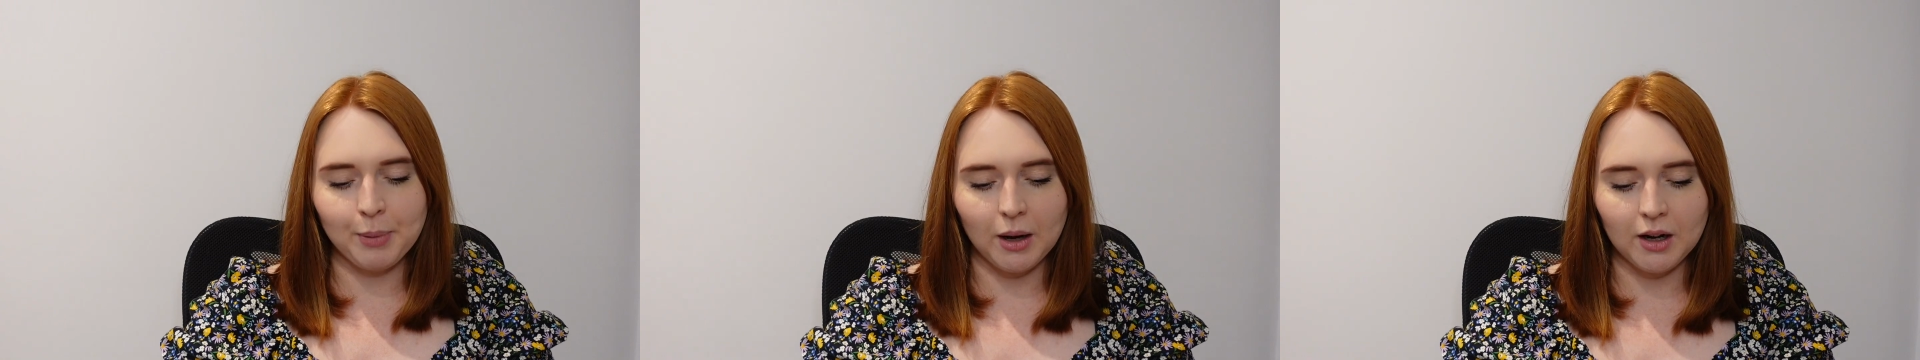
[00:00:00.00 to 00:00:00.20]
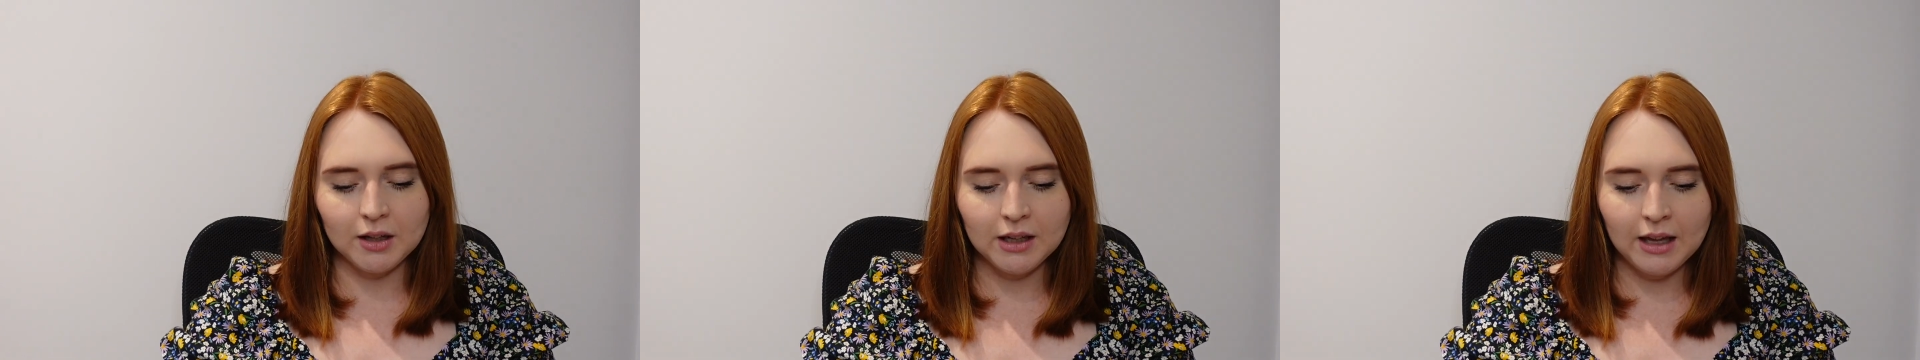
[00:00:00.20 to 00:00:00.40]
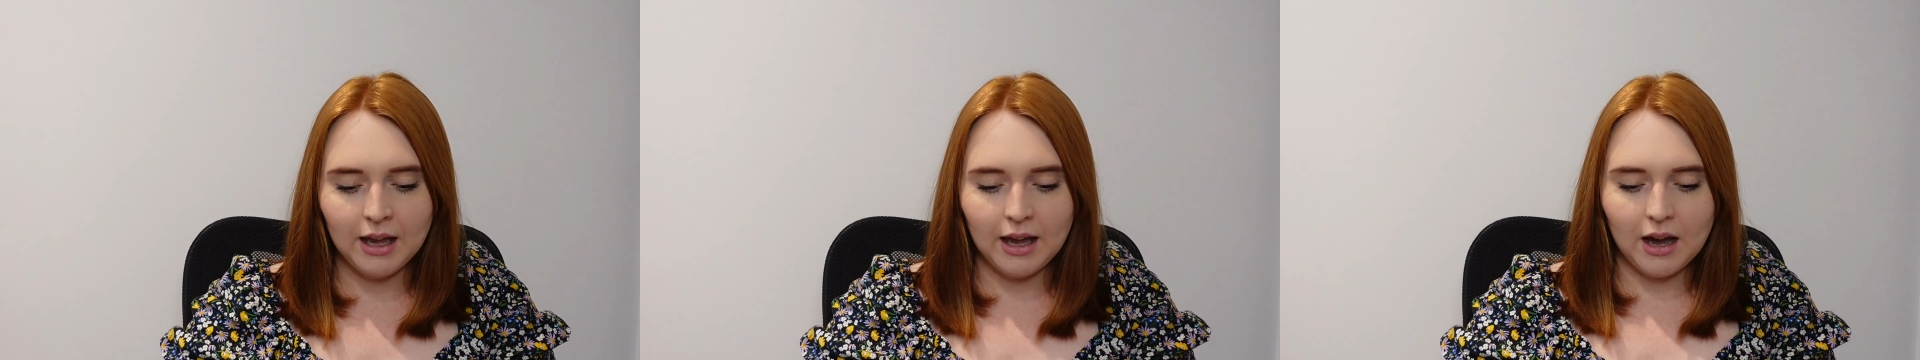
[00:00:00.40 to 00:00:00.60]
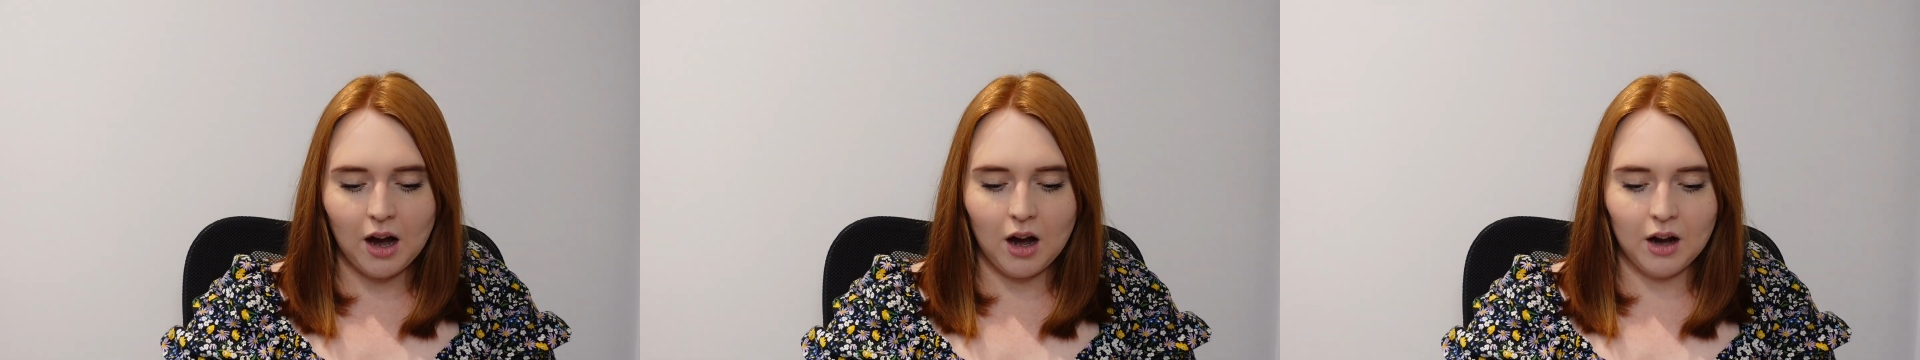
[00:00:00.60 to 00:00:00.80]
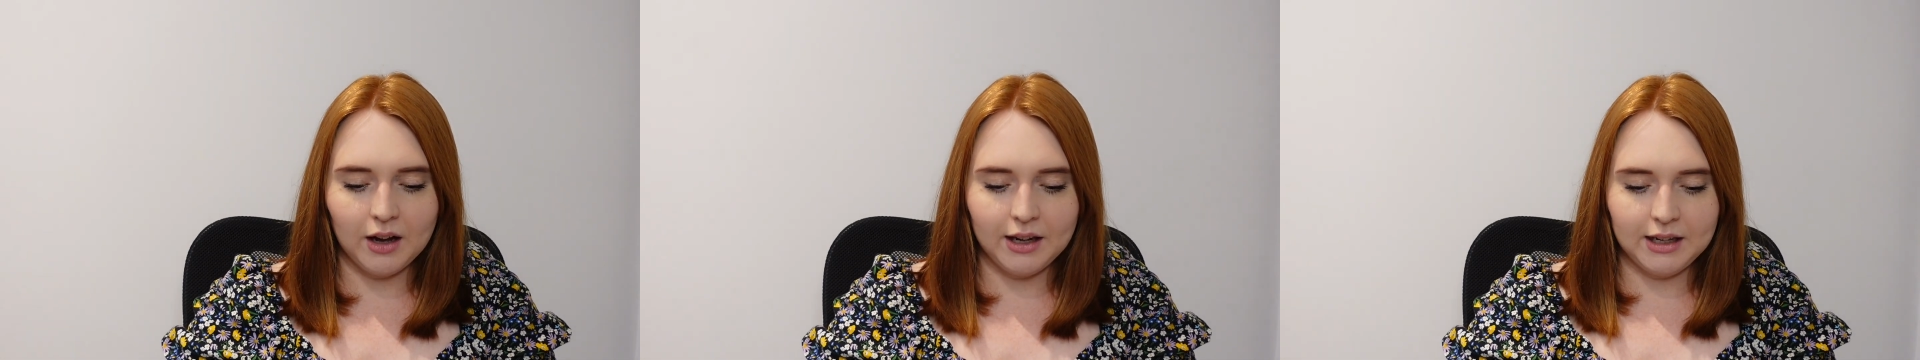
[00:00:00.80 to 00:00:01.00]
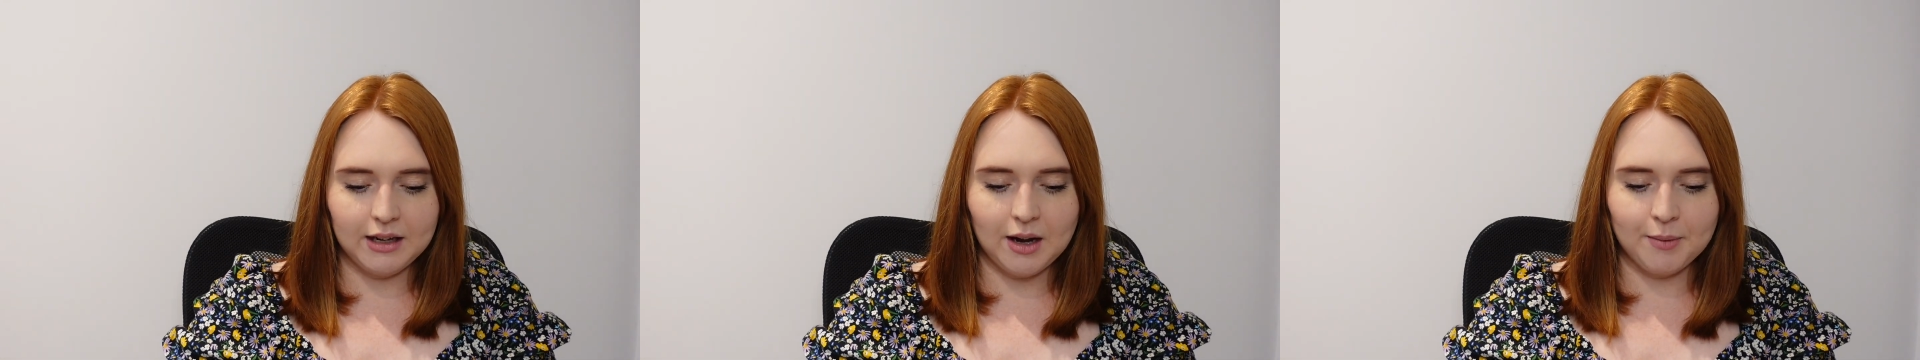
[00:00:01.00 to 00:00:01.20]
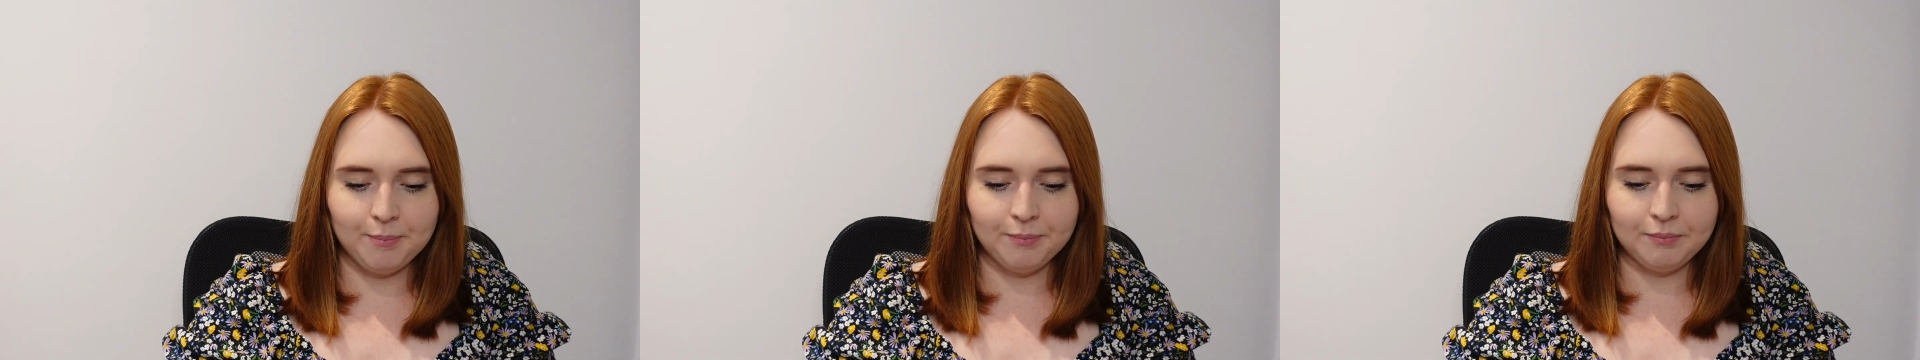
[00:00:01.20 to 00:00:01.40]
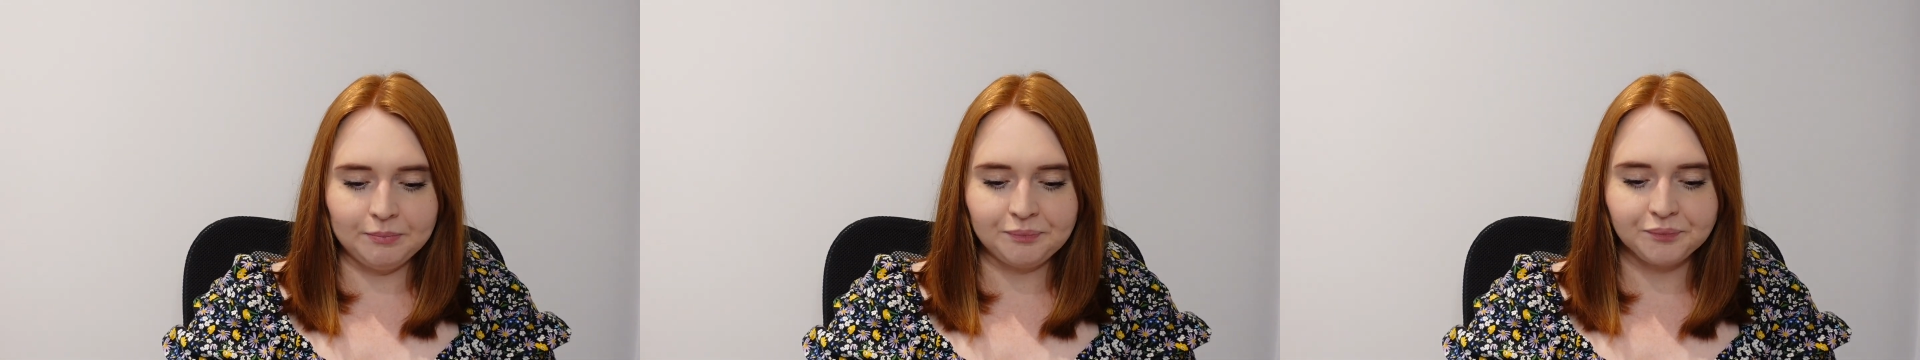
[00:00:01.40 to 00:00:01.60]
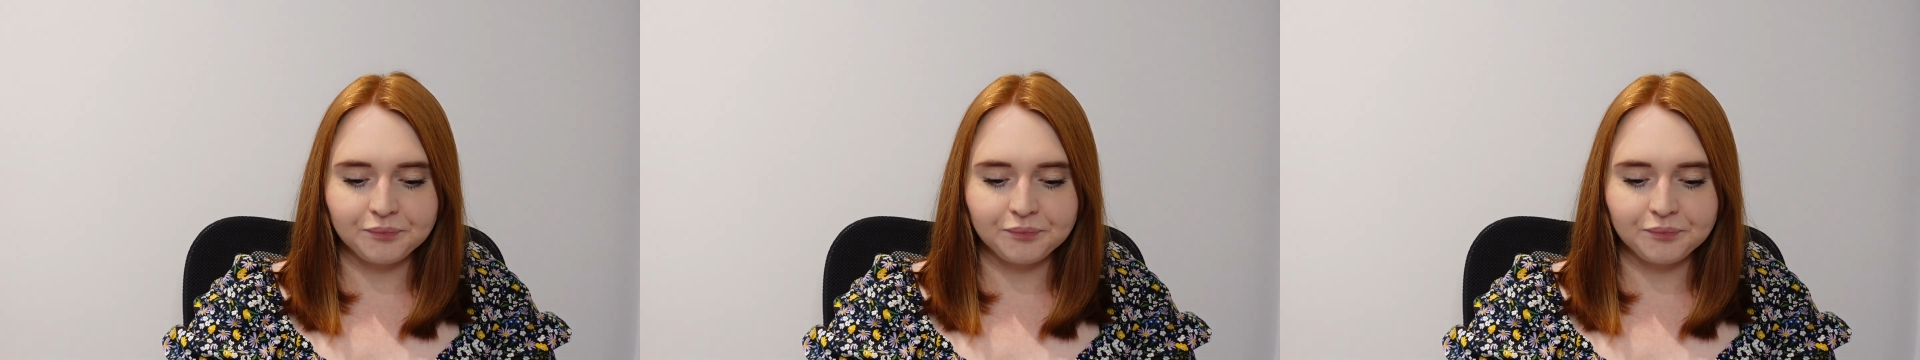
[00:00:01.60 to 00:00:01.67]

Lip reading: But I